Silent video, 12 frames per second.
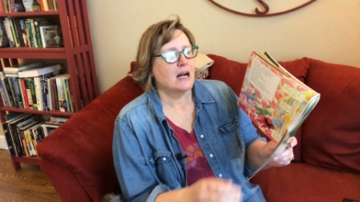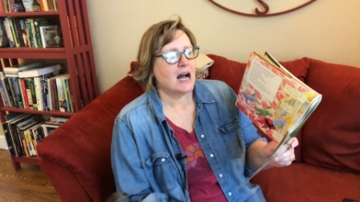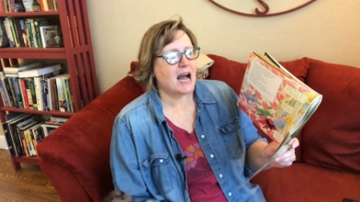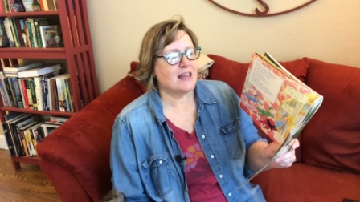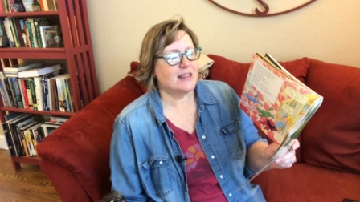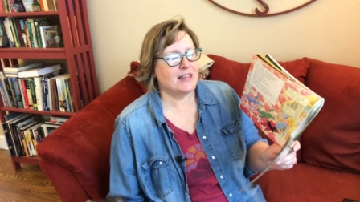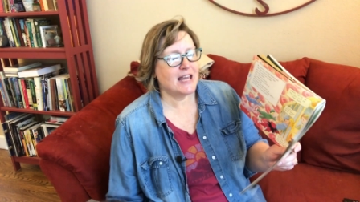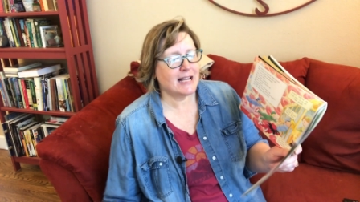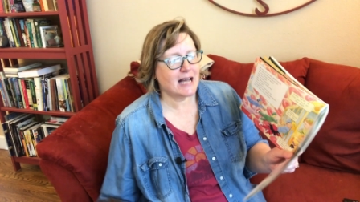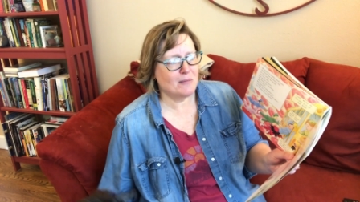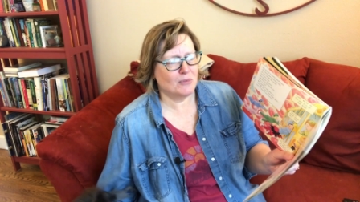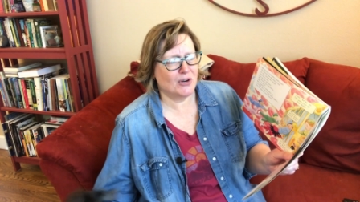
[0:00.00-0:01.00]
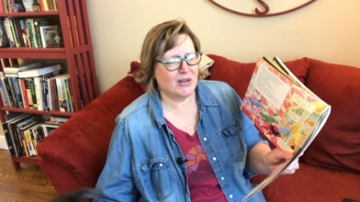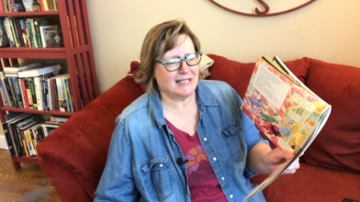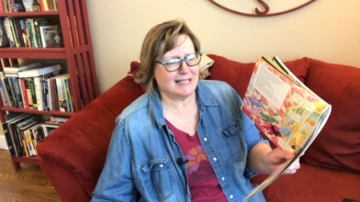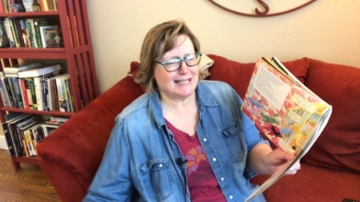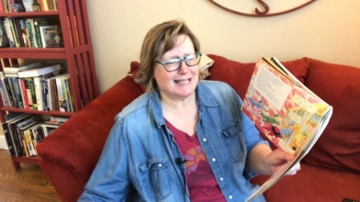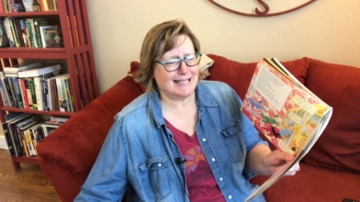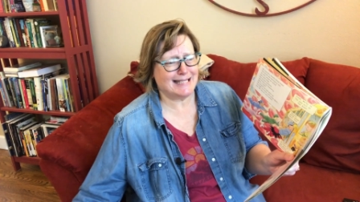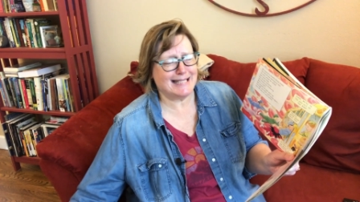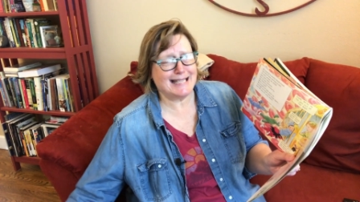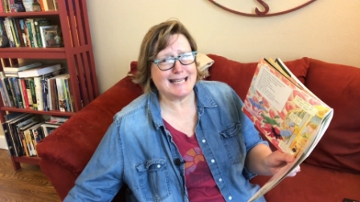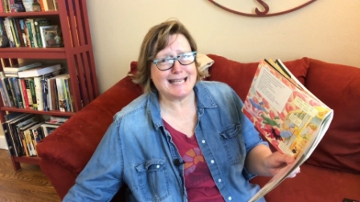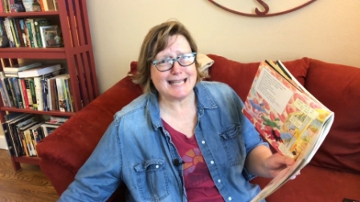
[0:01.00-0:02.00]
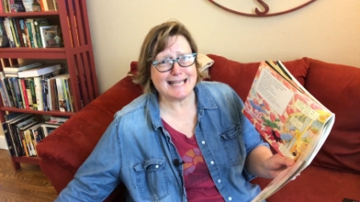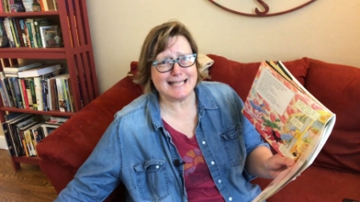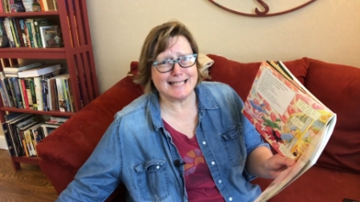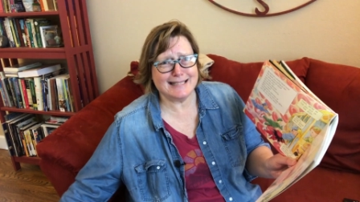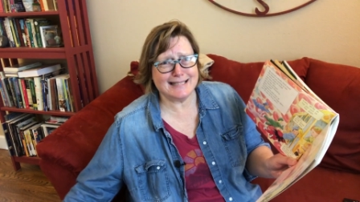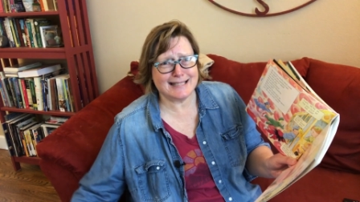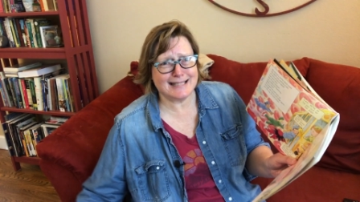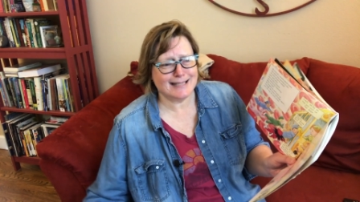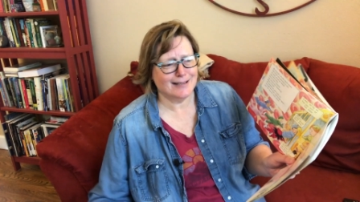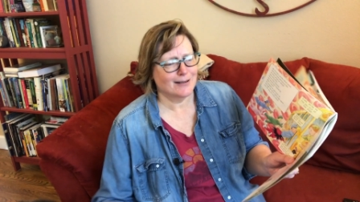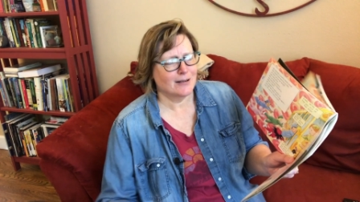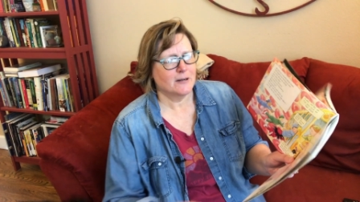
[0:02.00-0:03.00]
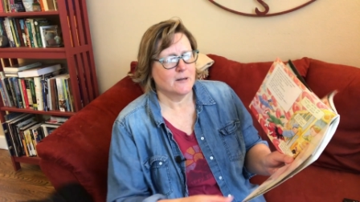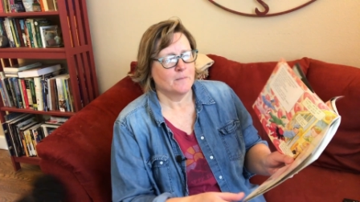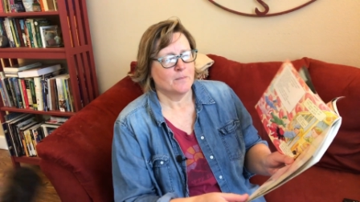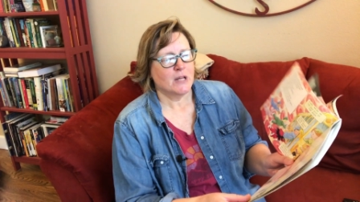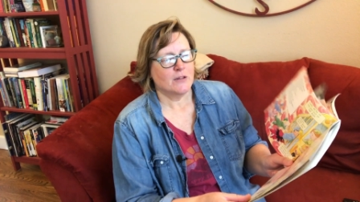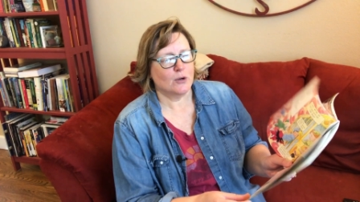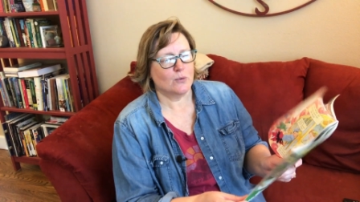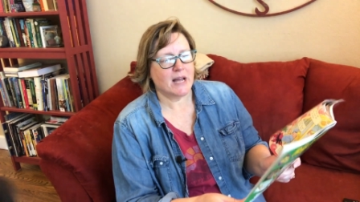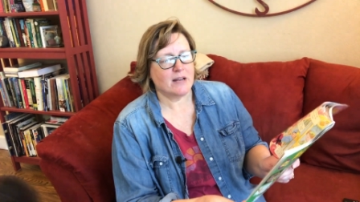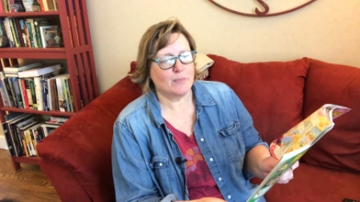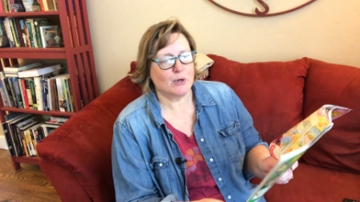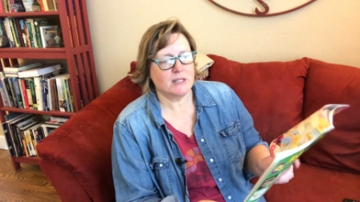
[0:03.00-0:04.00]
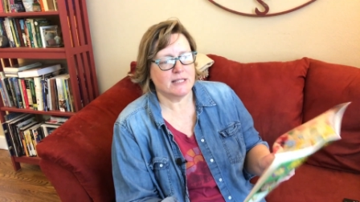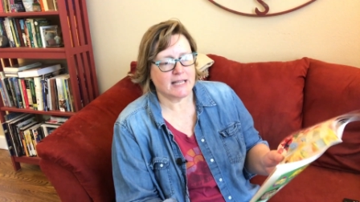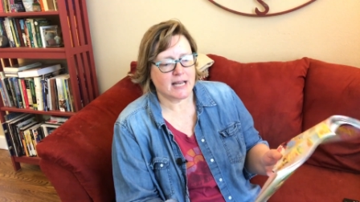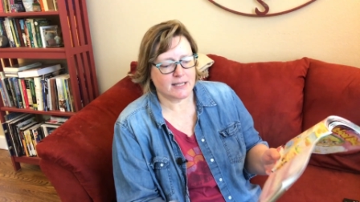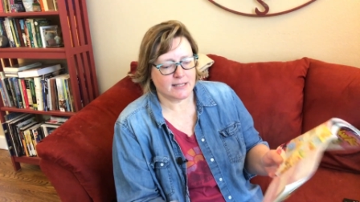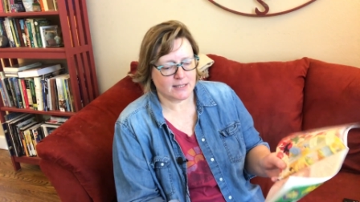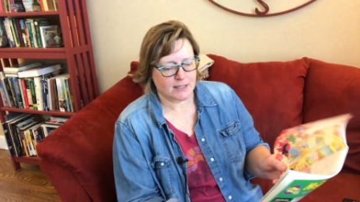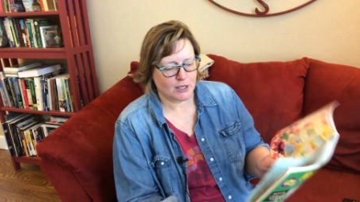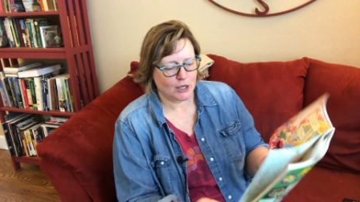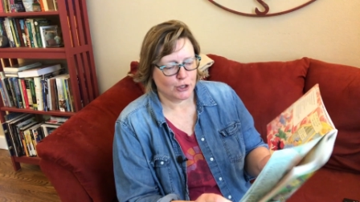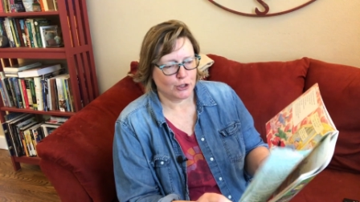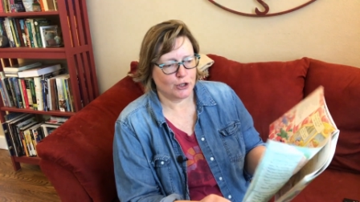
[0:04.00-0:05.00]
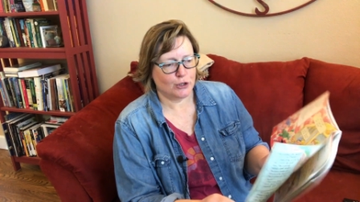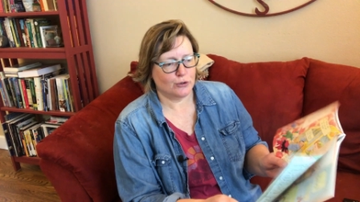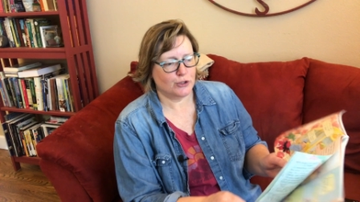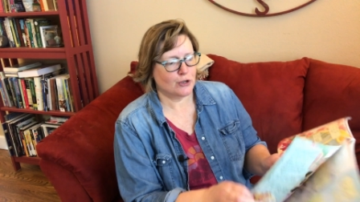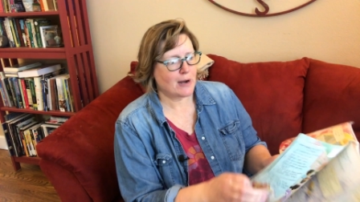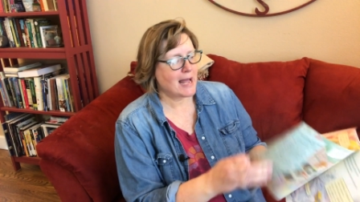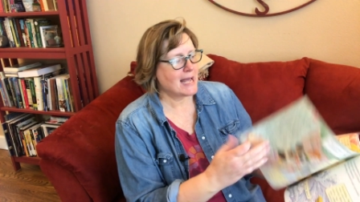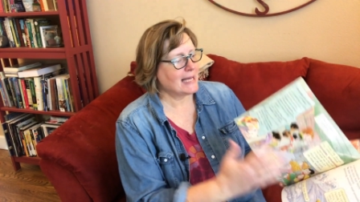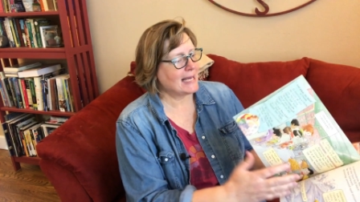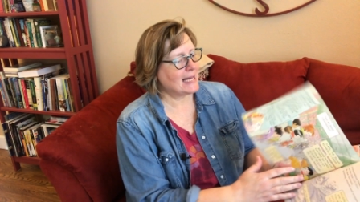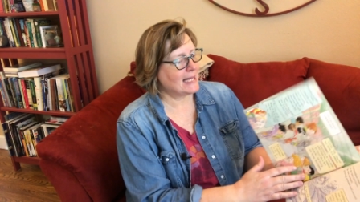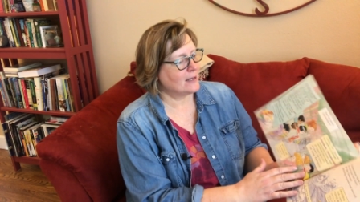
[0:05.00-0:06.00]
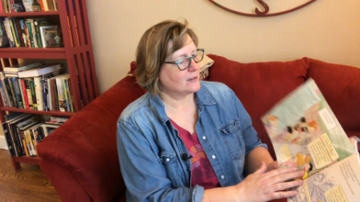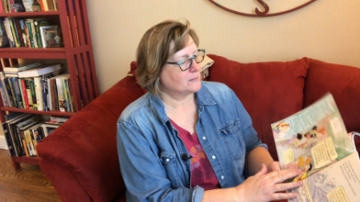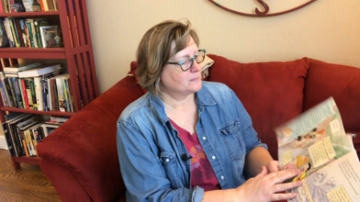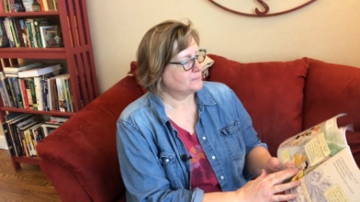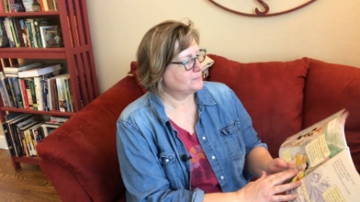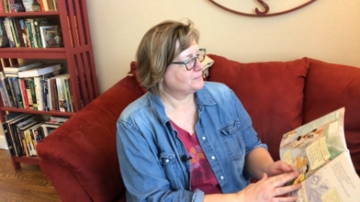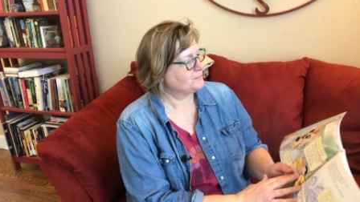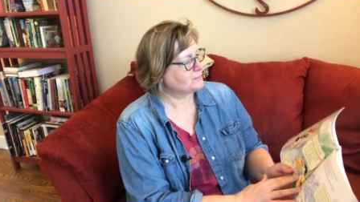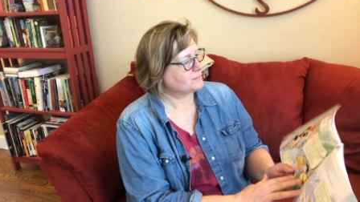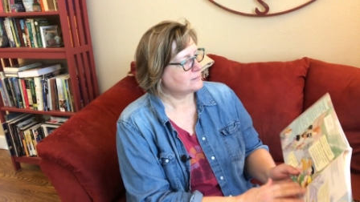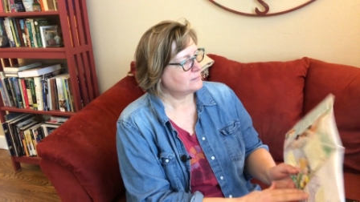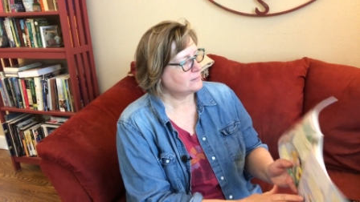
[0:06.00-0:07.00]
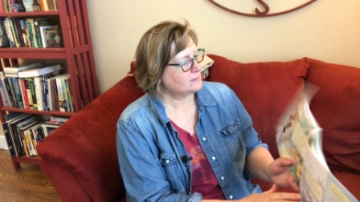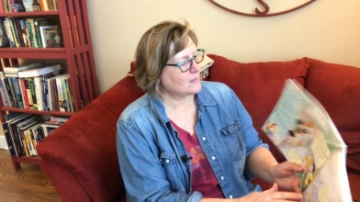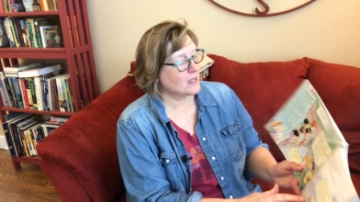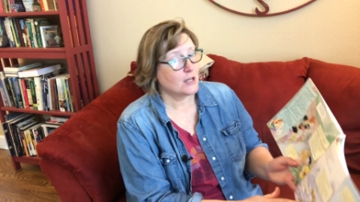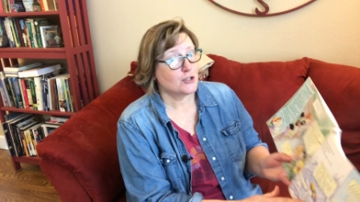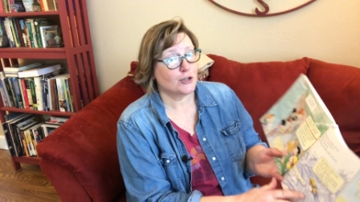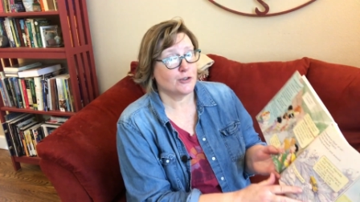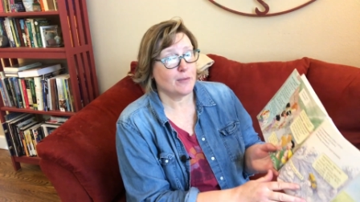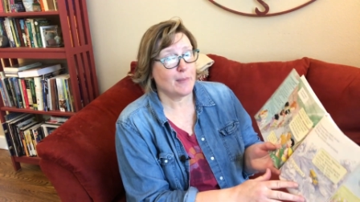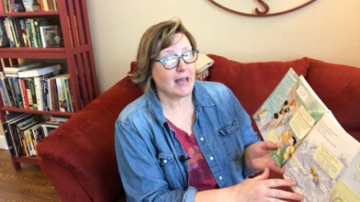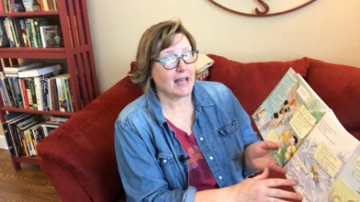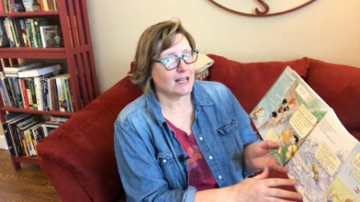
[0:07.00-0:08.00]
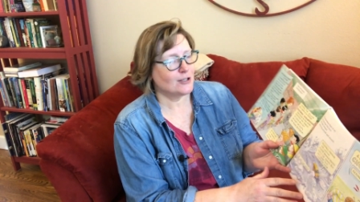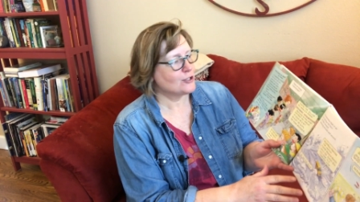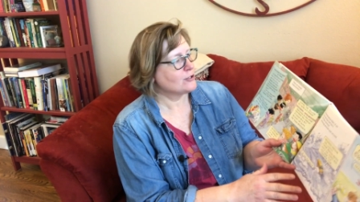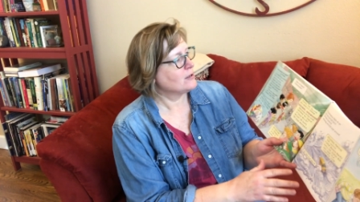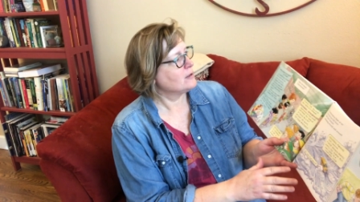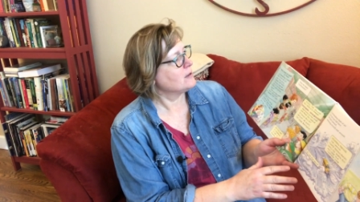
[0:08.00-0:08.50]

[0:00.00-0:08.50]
"I think I'm going to sneeze." The red bird says, "Use your hanky." Turn the page.